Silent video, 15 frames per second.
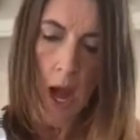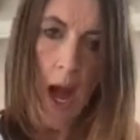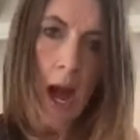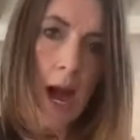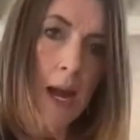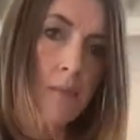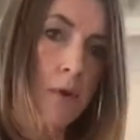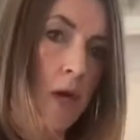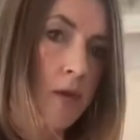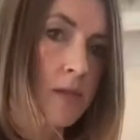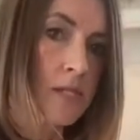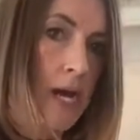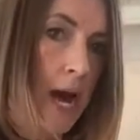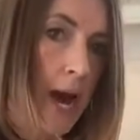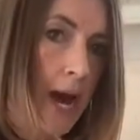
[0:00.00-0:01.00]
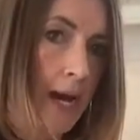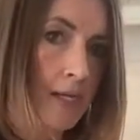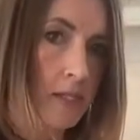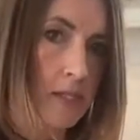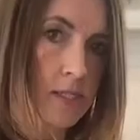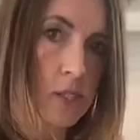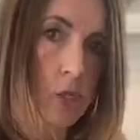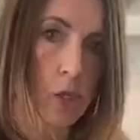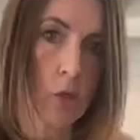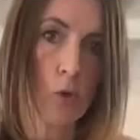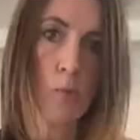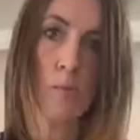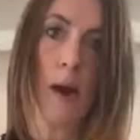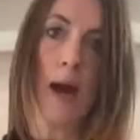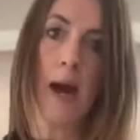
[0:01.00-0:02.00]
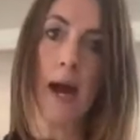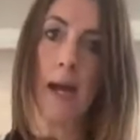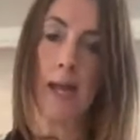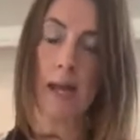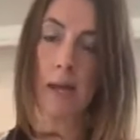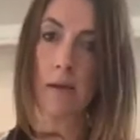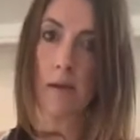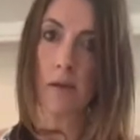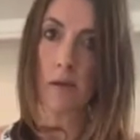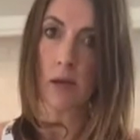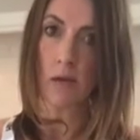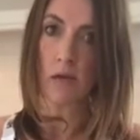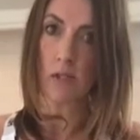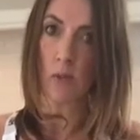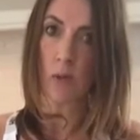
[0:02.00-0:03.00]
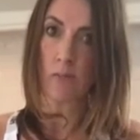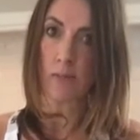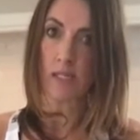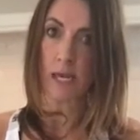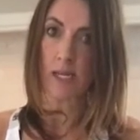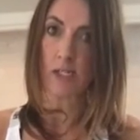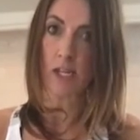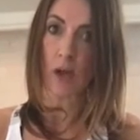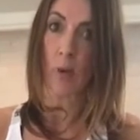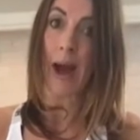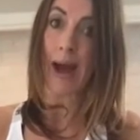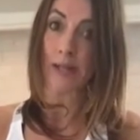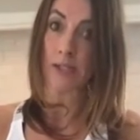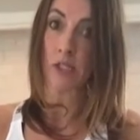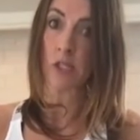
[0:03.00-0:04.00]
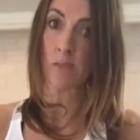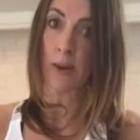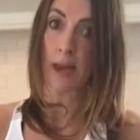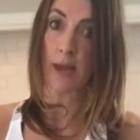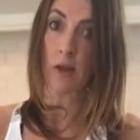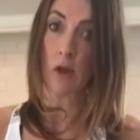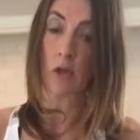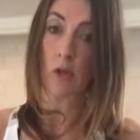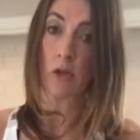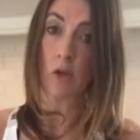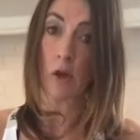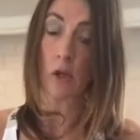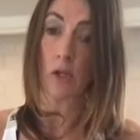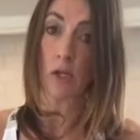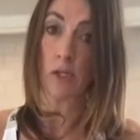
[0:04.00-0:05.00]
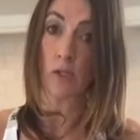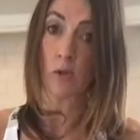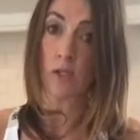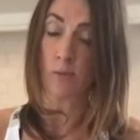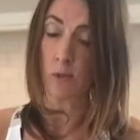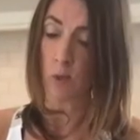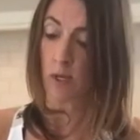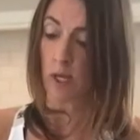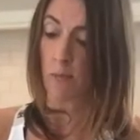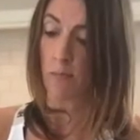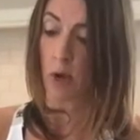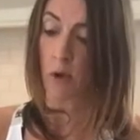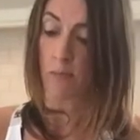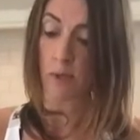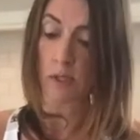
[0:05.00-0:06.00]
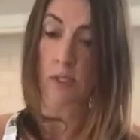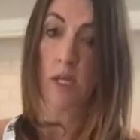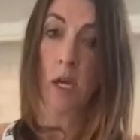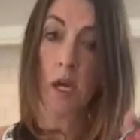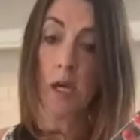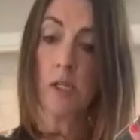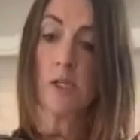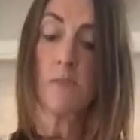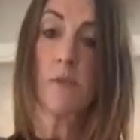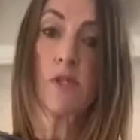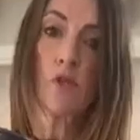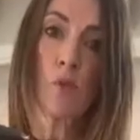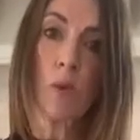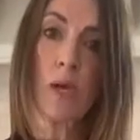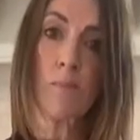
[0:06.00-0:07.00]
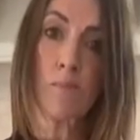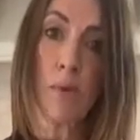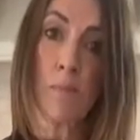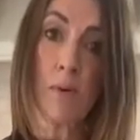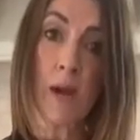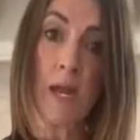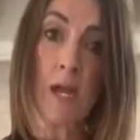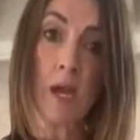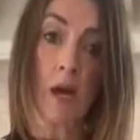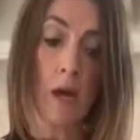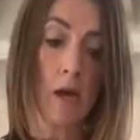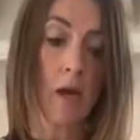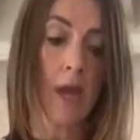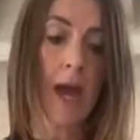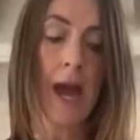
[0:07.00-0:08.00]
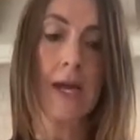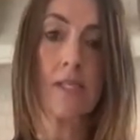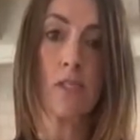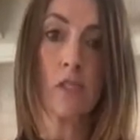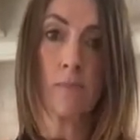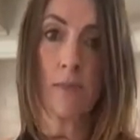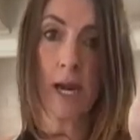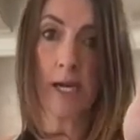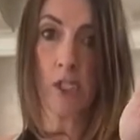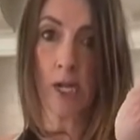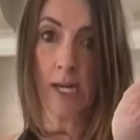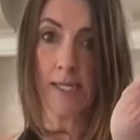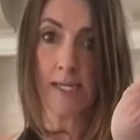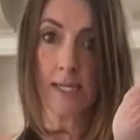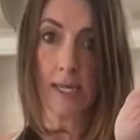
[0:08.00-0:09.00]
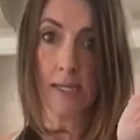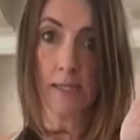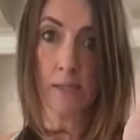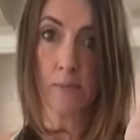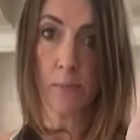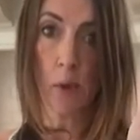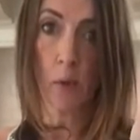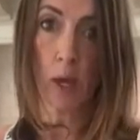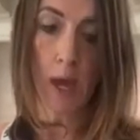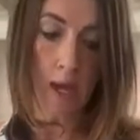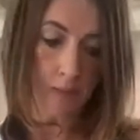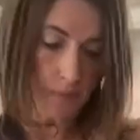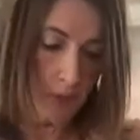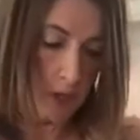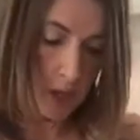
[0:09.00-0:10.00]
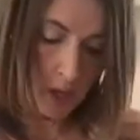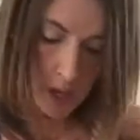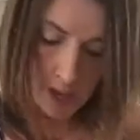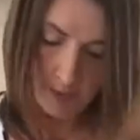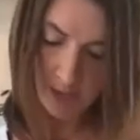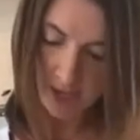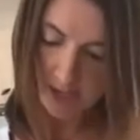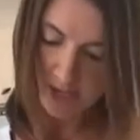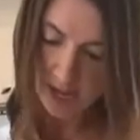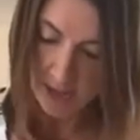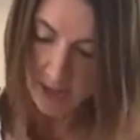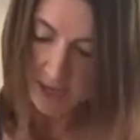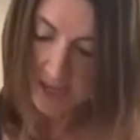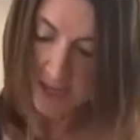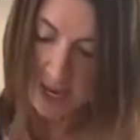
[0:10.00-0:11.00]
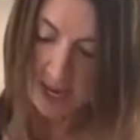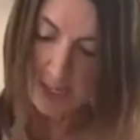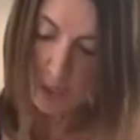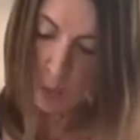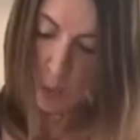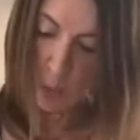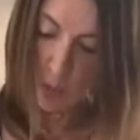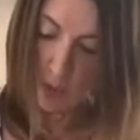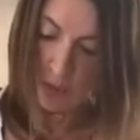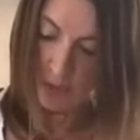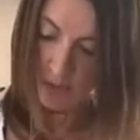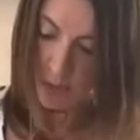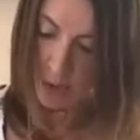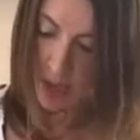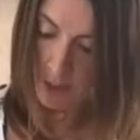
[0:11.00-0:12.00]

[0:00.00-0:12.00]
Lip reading: I'm going to add to my sweet potato and to my onions, which I'm doing in a moment, some sweet paprika and some nigella seeds, okay? They taste wonderful.